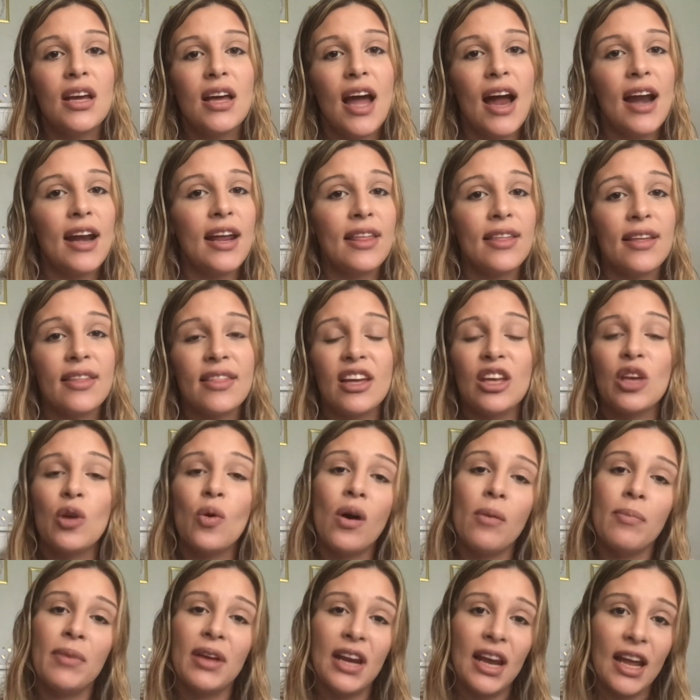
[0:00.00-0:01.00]
anything that you
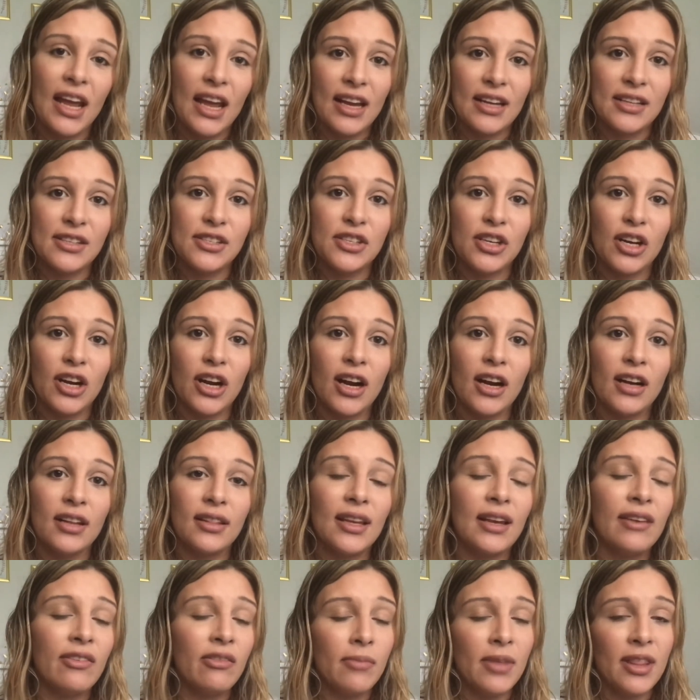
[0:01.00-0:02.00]
want me to answer,
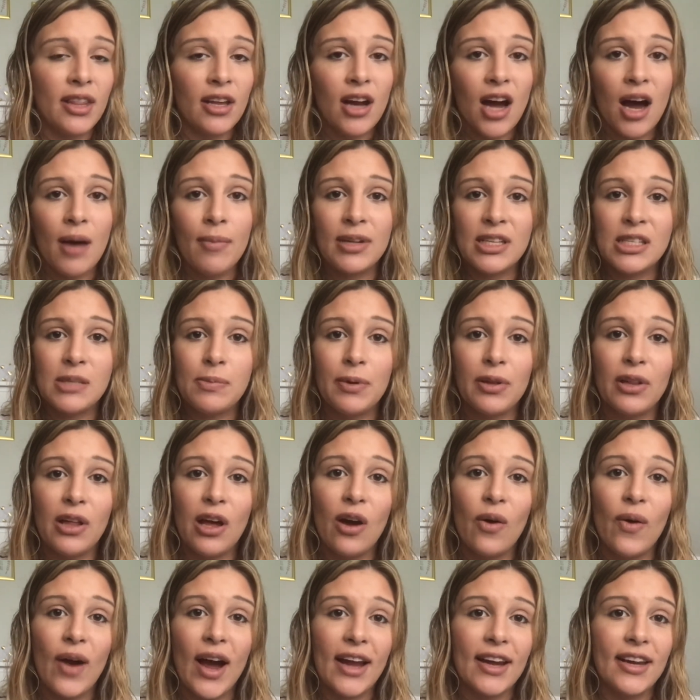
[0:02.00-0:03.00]
leave them in the comments
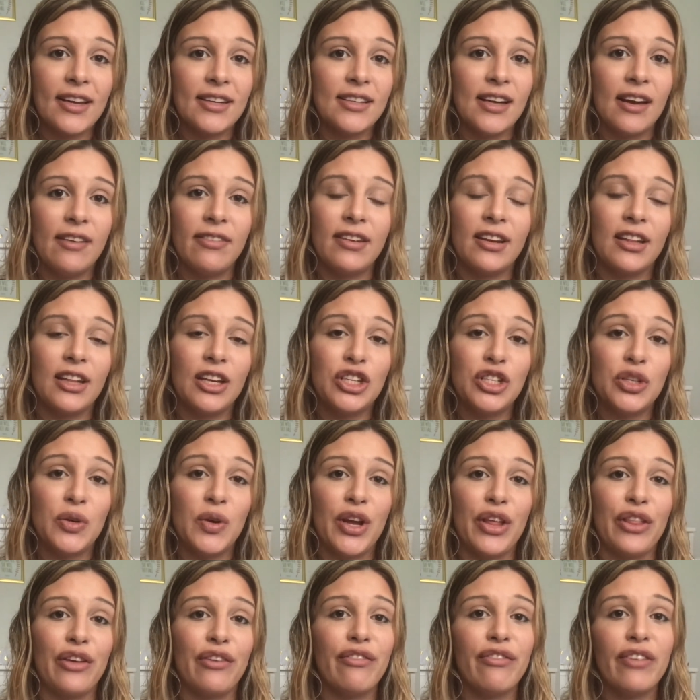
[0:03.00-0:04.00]
below. I can definitely do
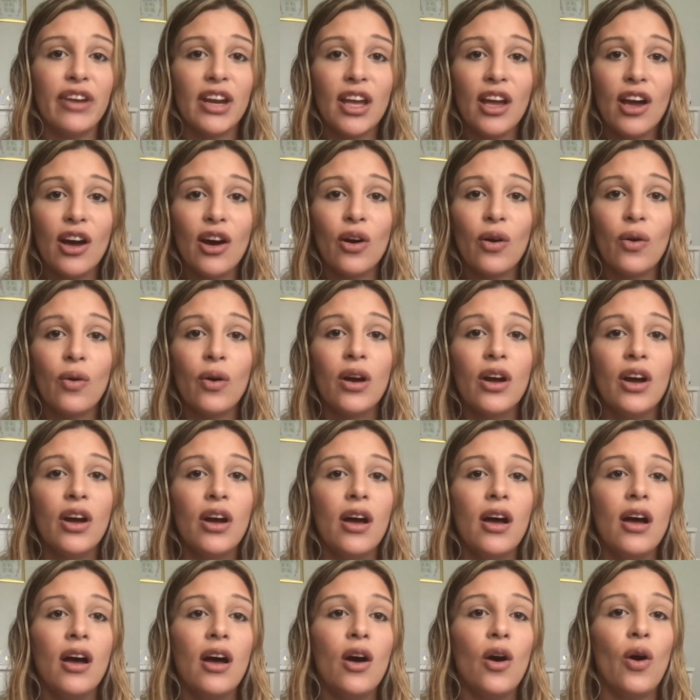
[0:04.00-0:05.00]
another video
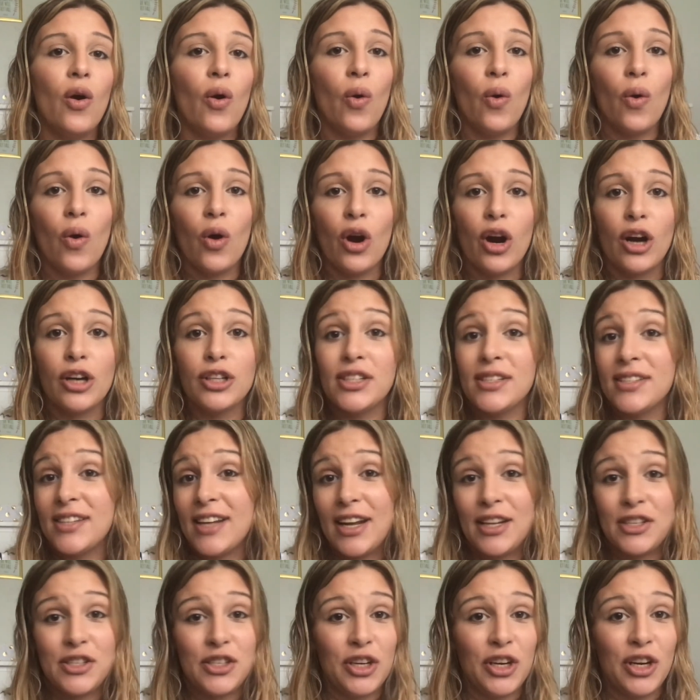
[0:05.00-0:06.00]
or just
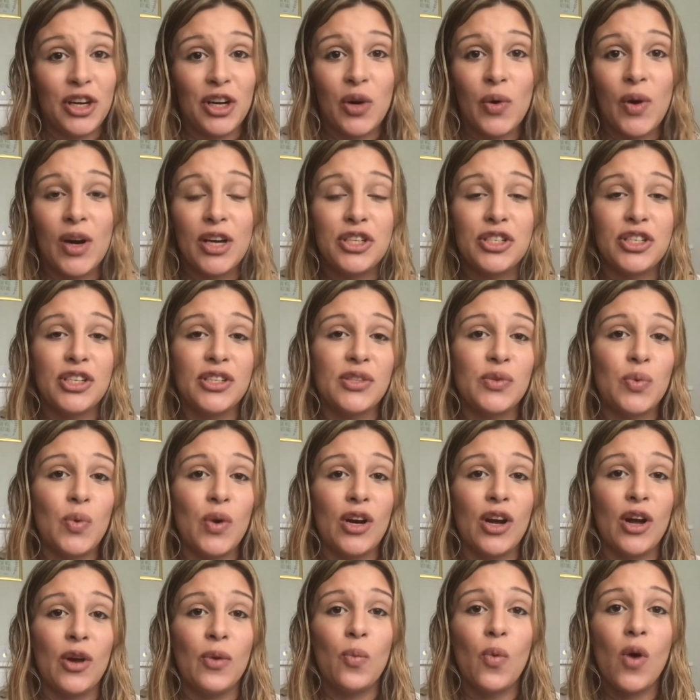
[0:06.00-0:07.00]
answer your questions
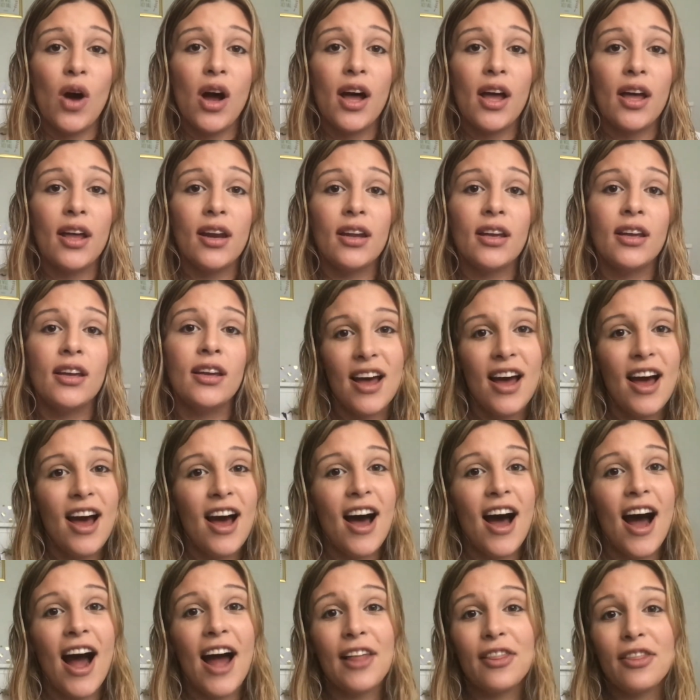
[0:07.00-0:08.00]
one-on-one.
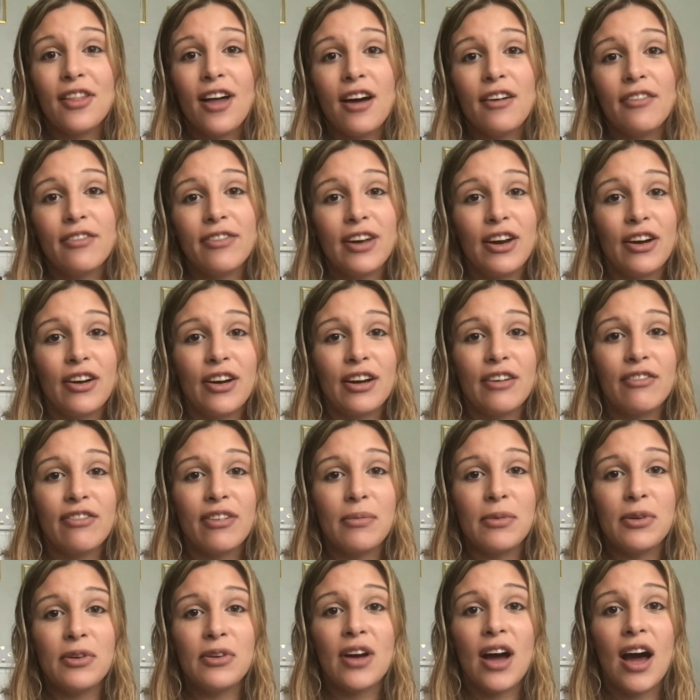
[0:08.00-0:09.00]
I love hearing
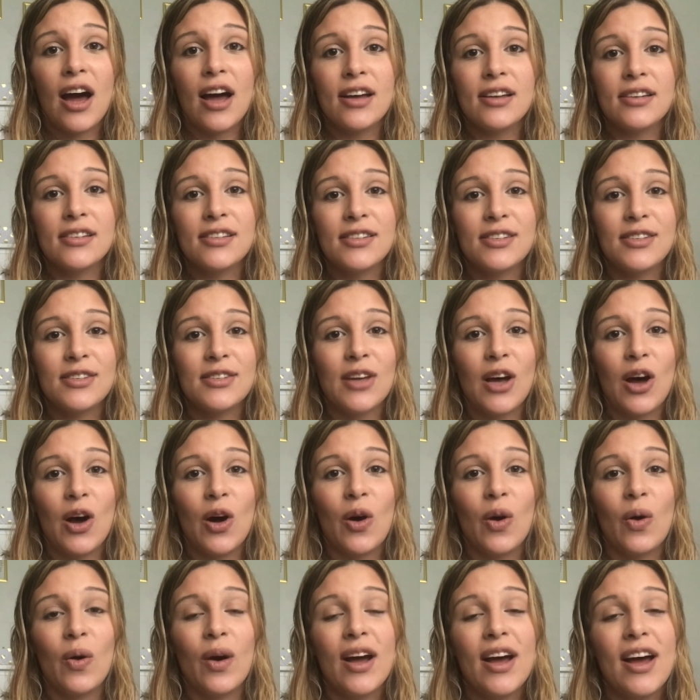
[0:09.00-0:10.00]
from you guys,
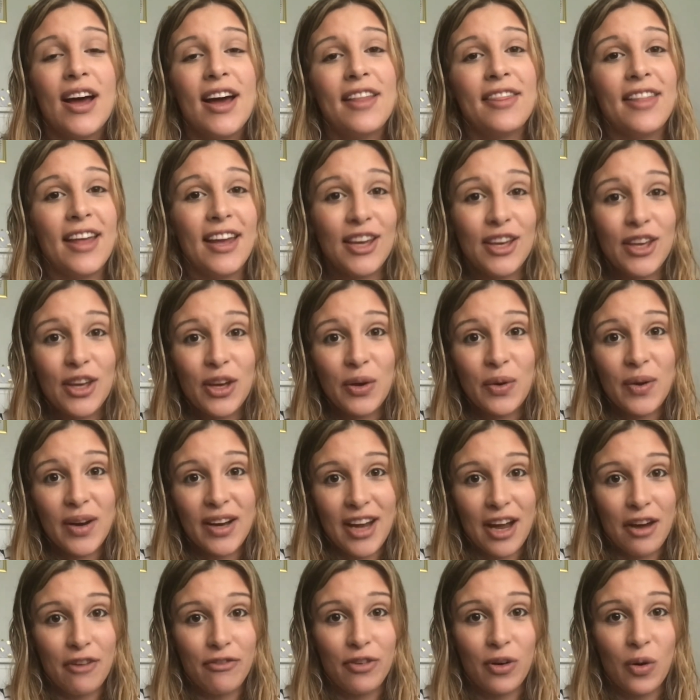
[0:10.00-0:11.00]
so thank you
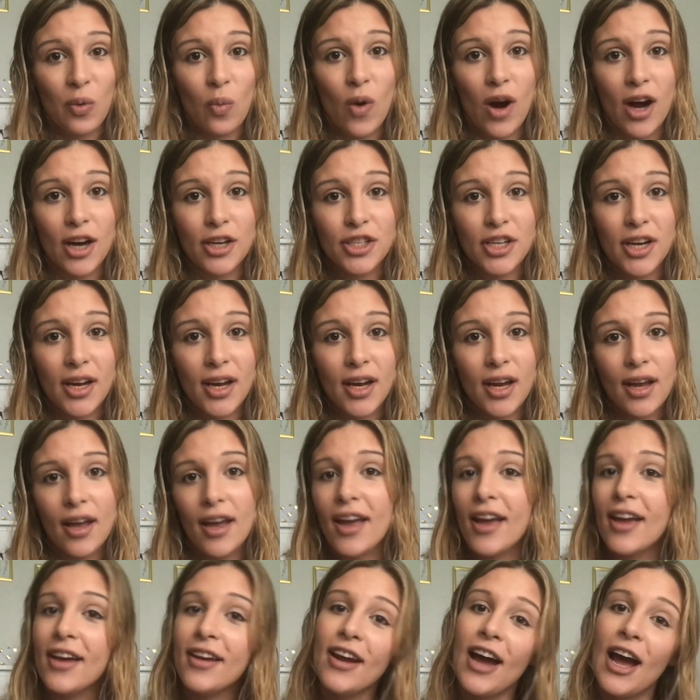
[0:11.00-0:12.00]
again for watching,
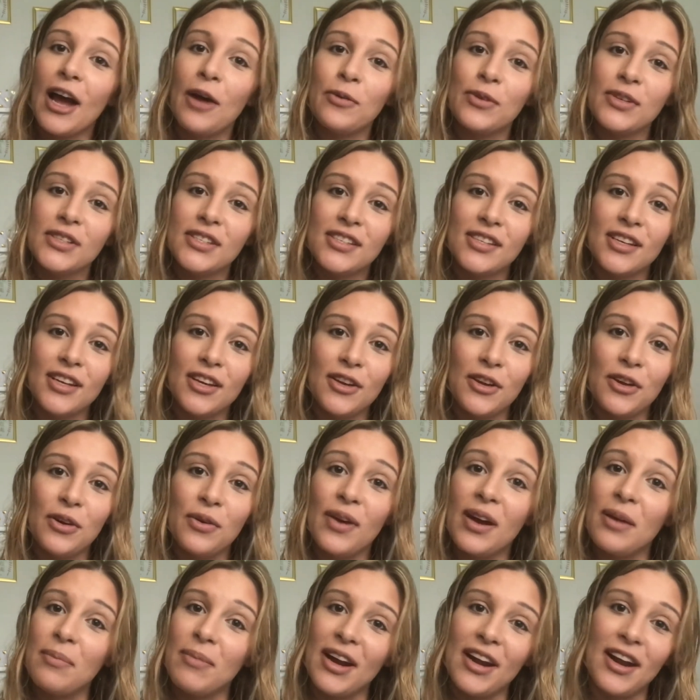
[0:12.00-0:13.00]
and I will see you
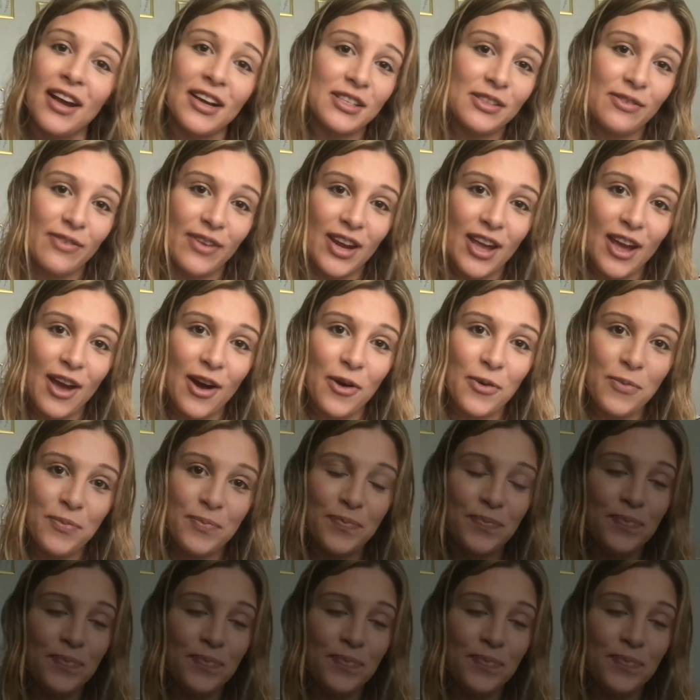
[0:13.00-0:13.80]
in my next video.